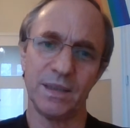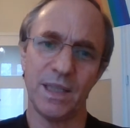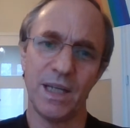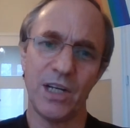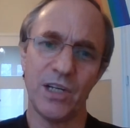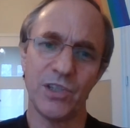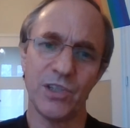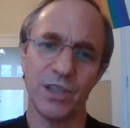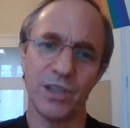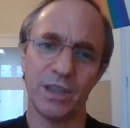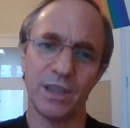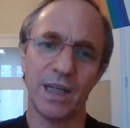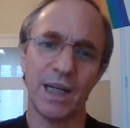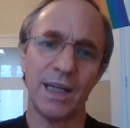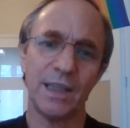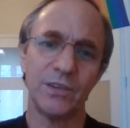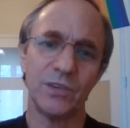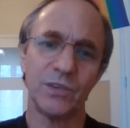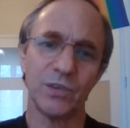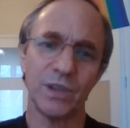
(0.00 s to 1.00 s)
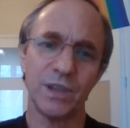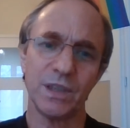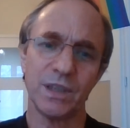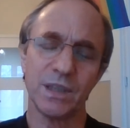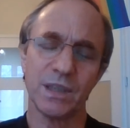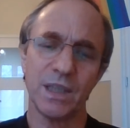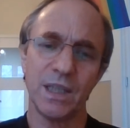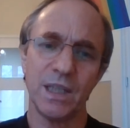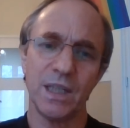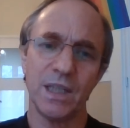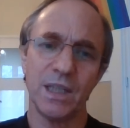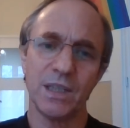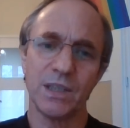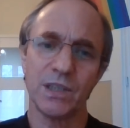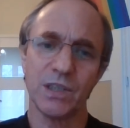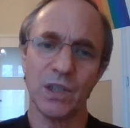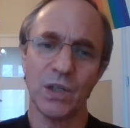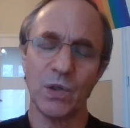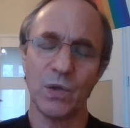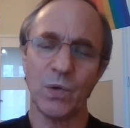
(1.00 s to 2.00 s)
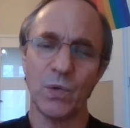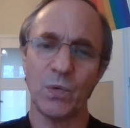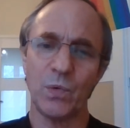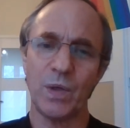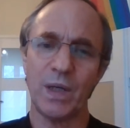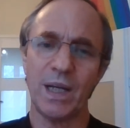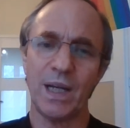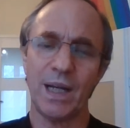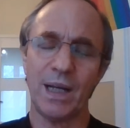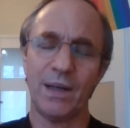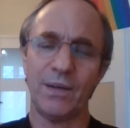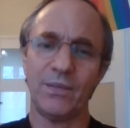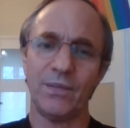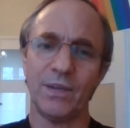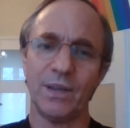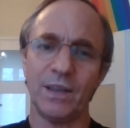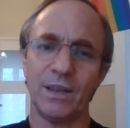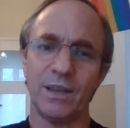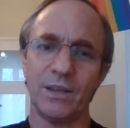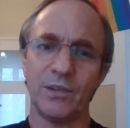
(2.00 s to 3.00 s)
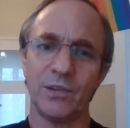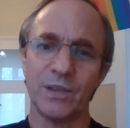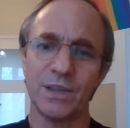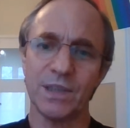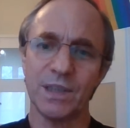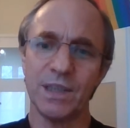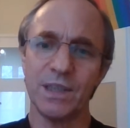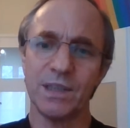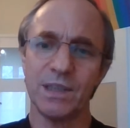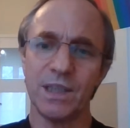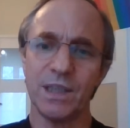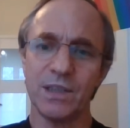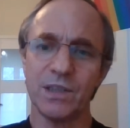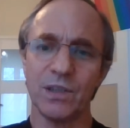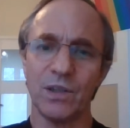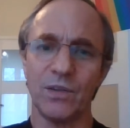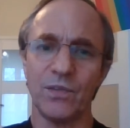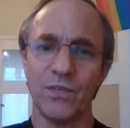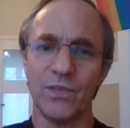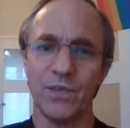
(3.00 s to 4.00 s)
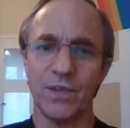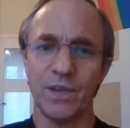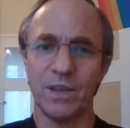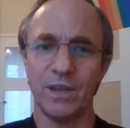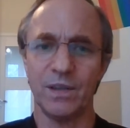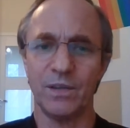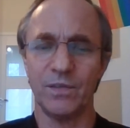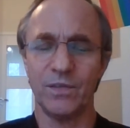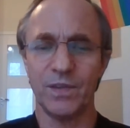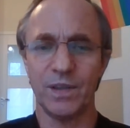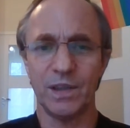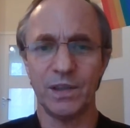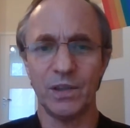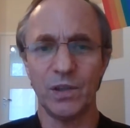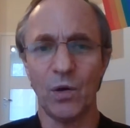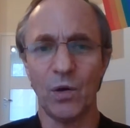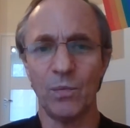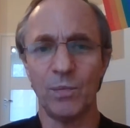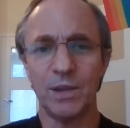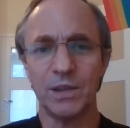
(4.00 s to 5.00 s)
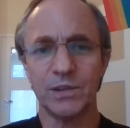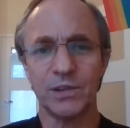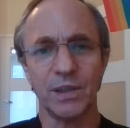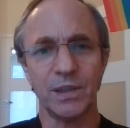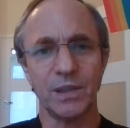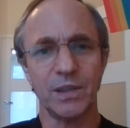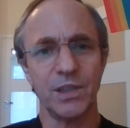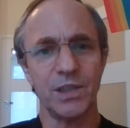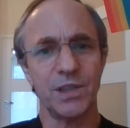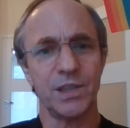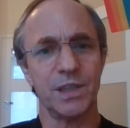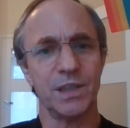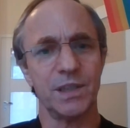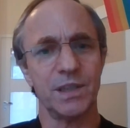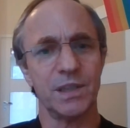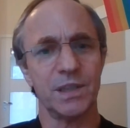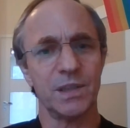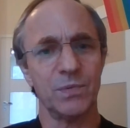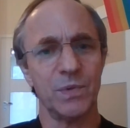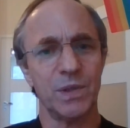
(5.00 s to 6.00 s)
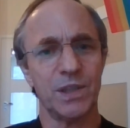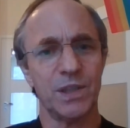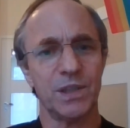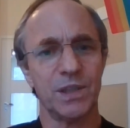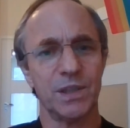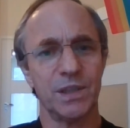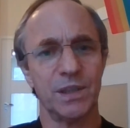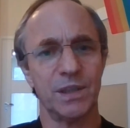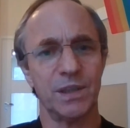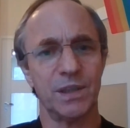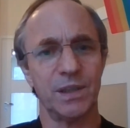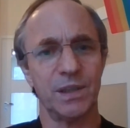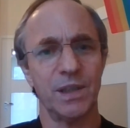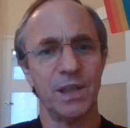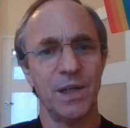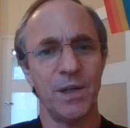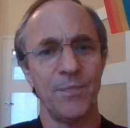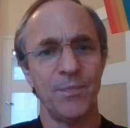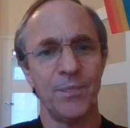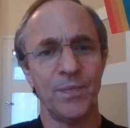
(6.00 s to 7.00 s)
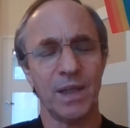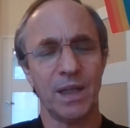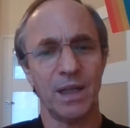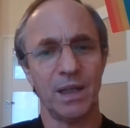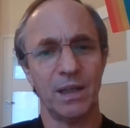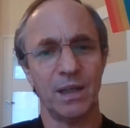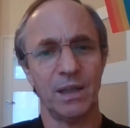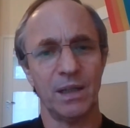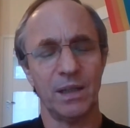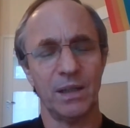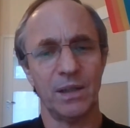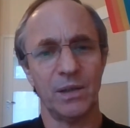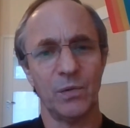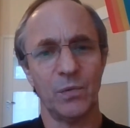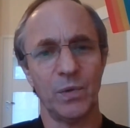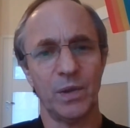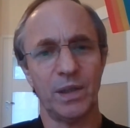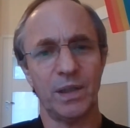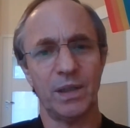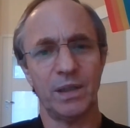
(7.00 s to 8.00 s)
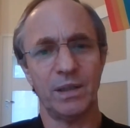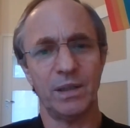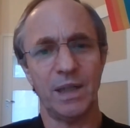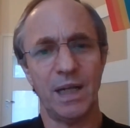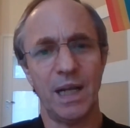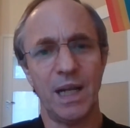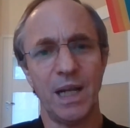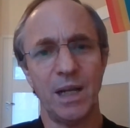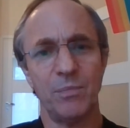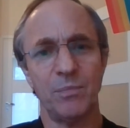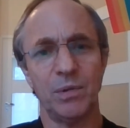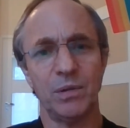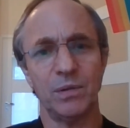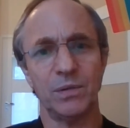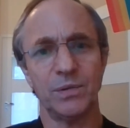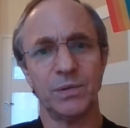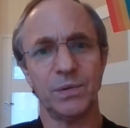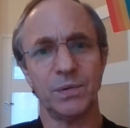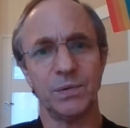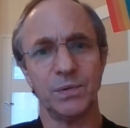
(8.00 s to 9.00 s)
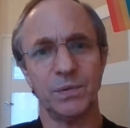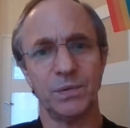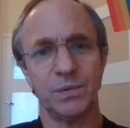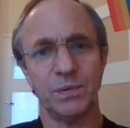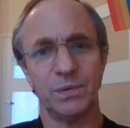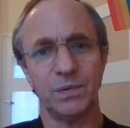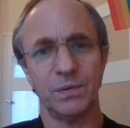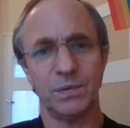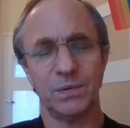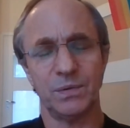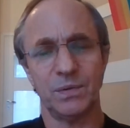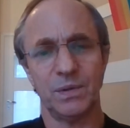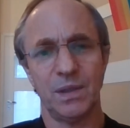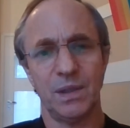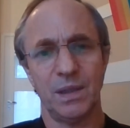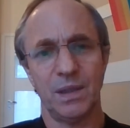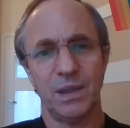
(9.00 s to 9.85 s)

Asian countries. So we have a resistance of the noble traditions which were able to